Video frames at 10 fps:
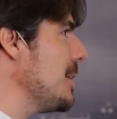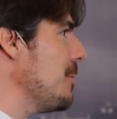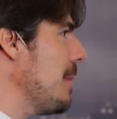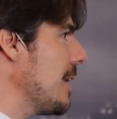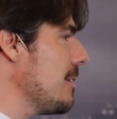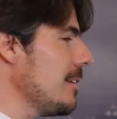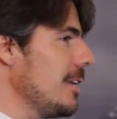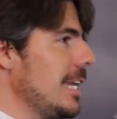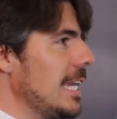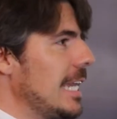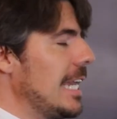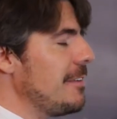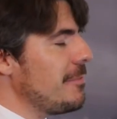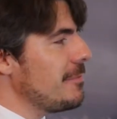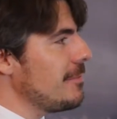the middleman.
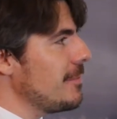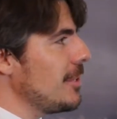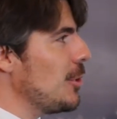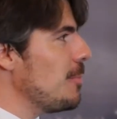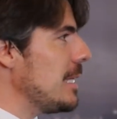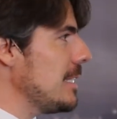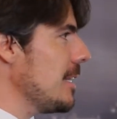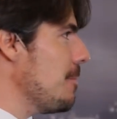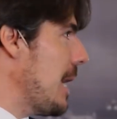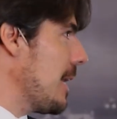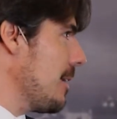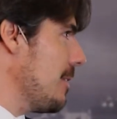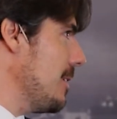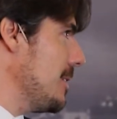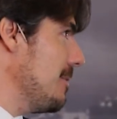If you're building a bank
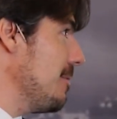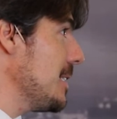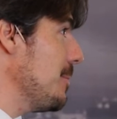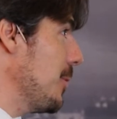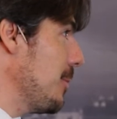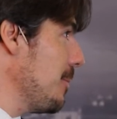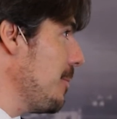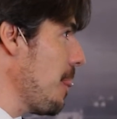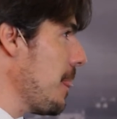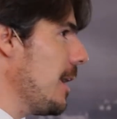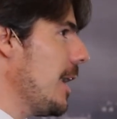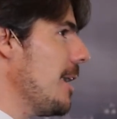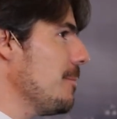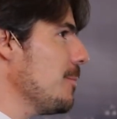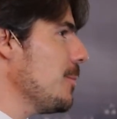that is invisible,
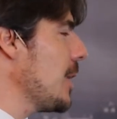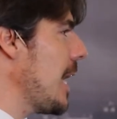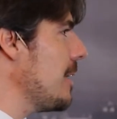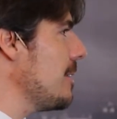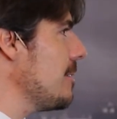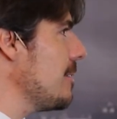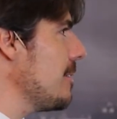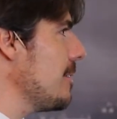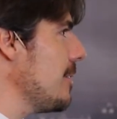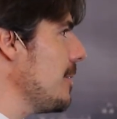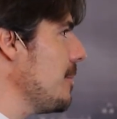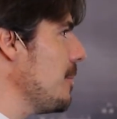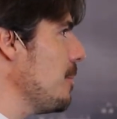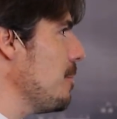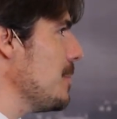um, can
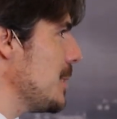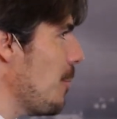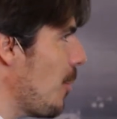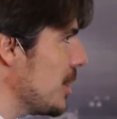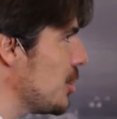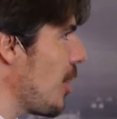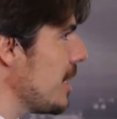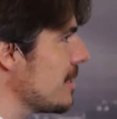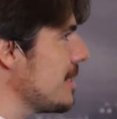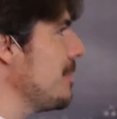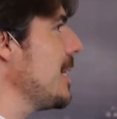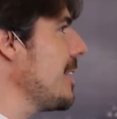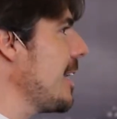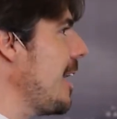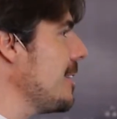someone trust something
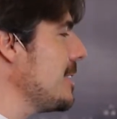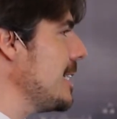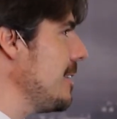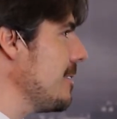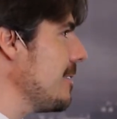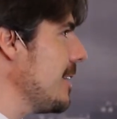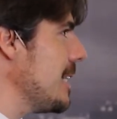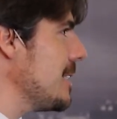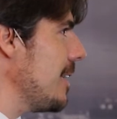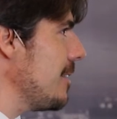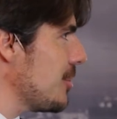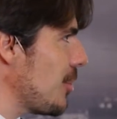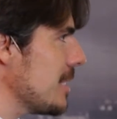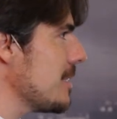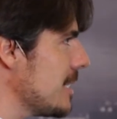they can't see? Is that
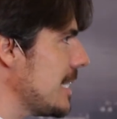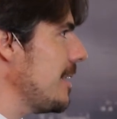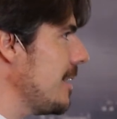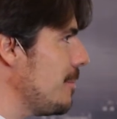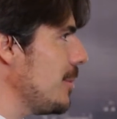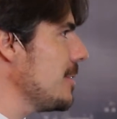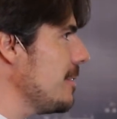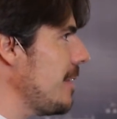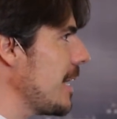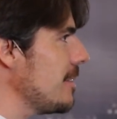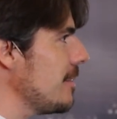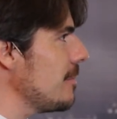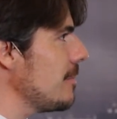trust still an important?